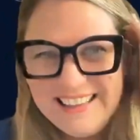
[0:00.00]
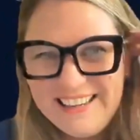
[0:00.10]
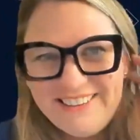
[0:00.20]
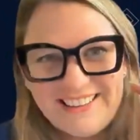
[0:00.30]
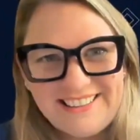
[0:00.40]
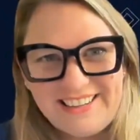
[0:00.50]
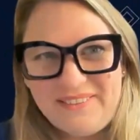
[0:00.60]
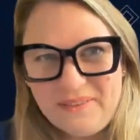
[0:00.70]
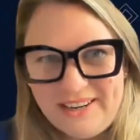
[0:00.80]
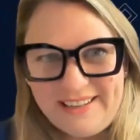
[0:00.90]
think you hinted
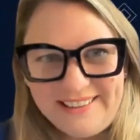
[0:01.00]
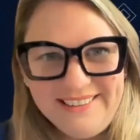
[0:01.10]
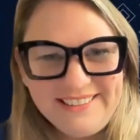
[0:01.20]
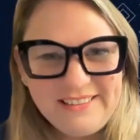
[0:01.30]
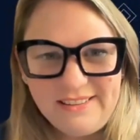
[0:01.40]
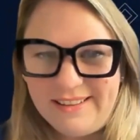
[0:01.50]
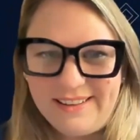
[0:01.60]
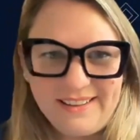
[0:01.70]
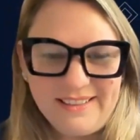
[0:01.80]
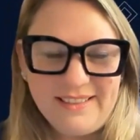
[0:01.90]
at one,
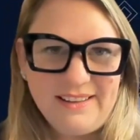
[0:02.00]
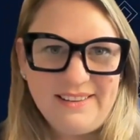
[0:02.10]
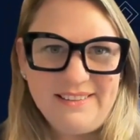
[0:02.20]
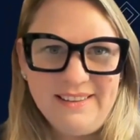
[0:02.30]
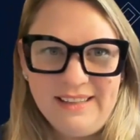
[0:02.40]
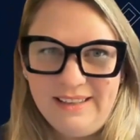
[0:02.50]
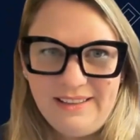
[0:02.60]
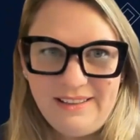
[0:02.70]
like the